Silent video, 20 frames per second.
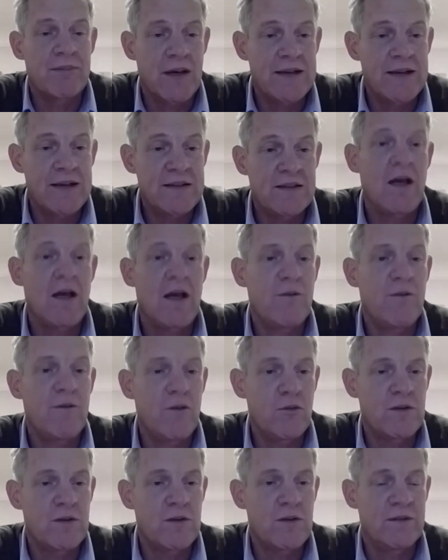prices are
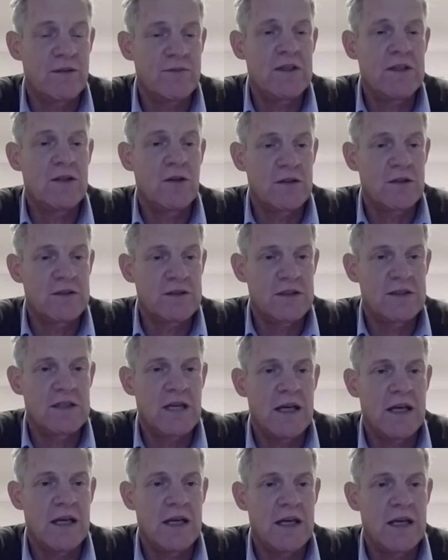$40 or $50 a
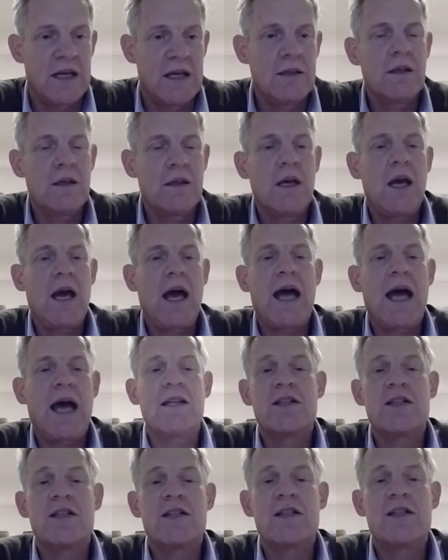ton.
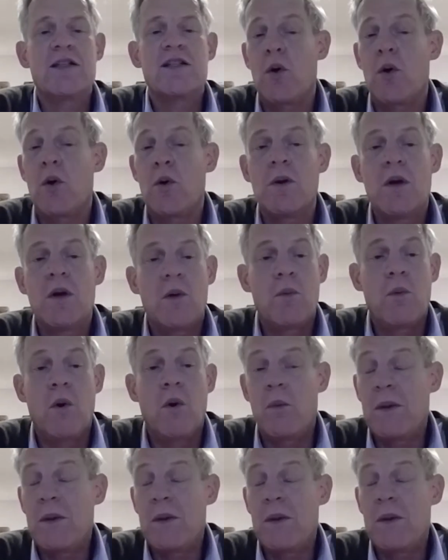And so
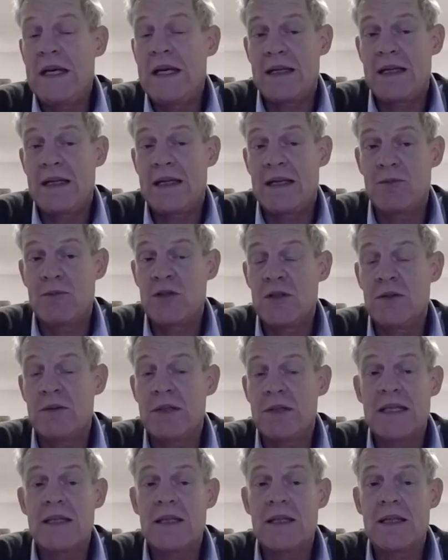what we ended
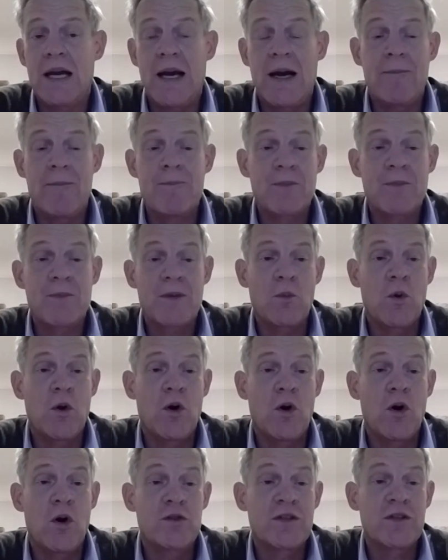up doing
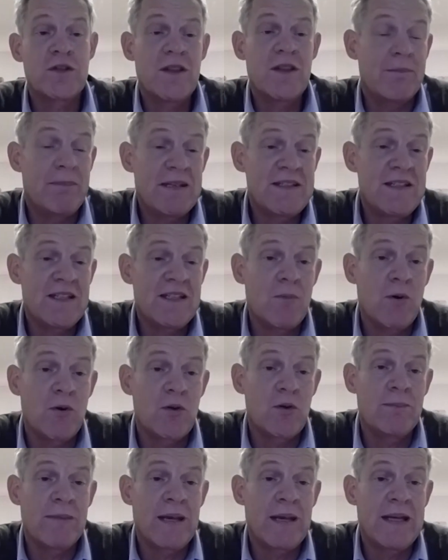was the
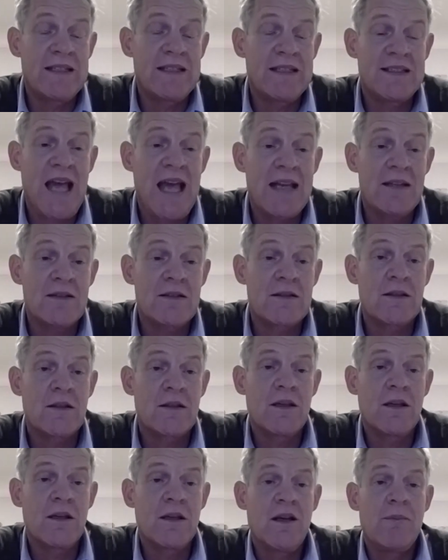business model made
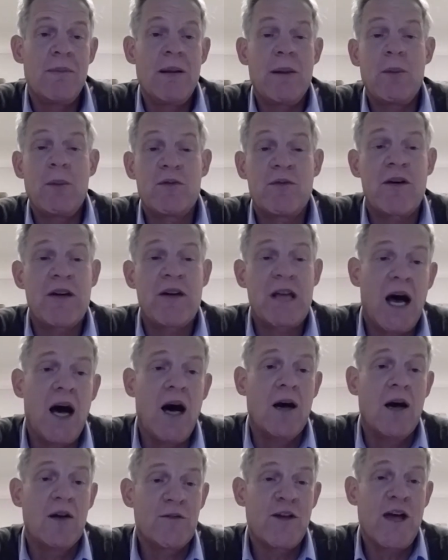sense, but it was very
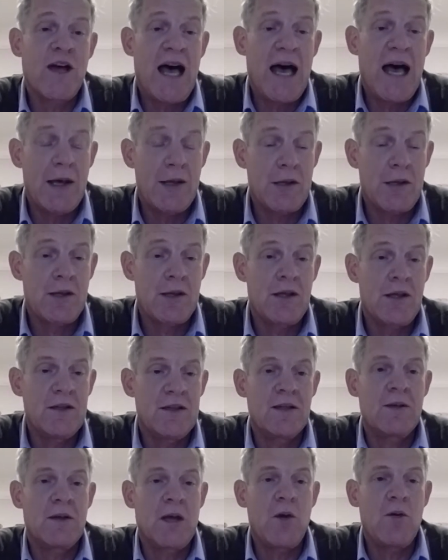hard for us
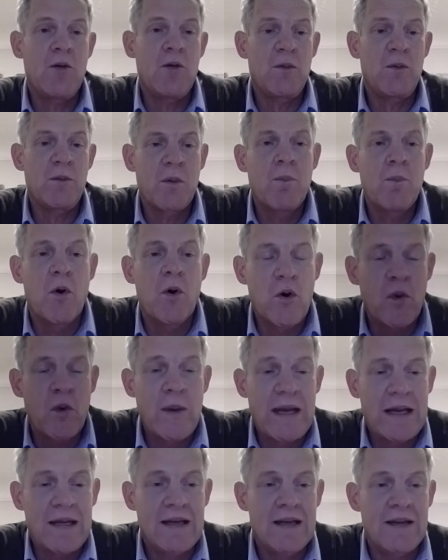to go more
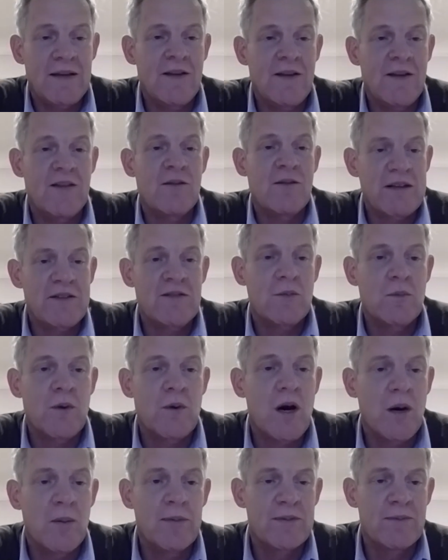quickly than the rest of the
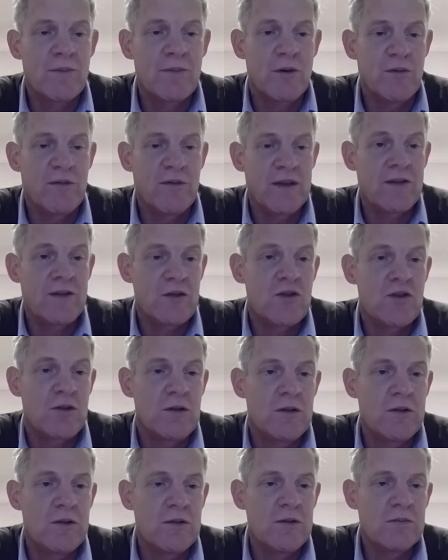world was moving because you
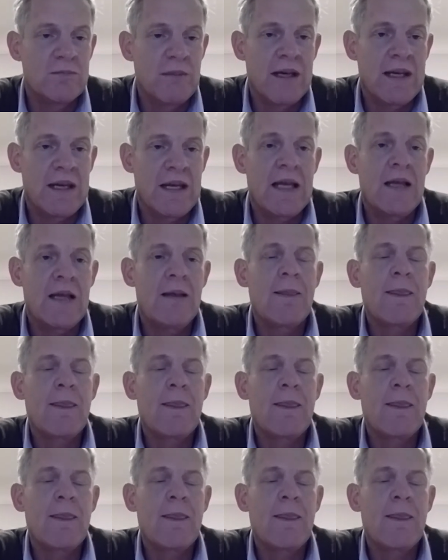lose money.